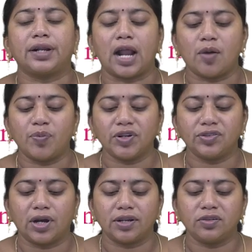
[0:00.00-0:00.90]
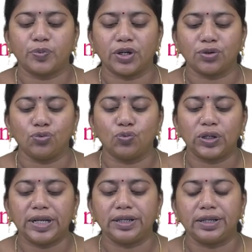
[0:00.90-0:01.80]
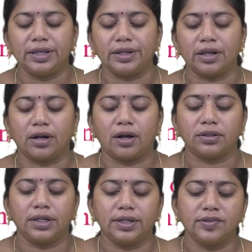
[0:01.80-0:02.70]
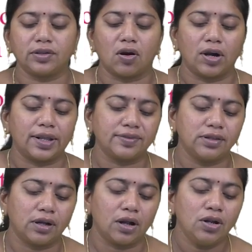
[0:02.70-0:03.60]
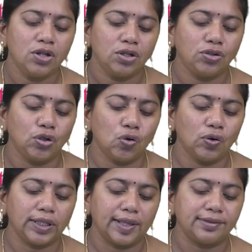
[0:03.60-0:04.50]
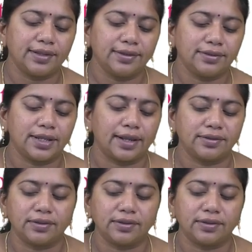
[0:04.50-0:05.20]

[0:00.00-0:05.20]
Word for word: trapped charge per unit area, that is called as the Q S S dash,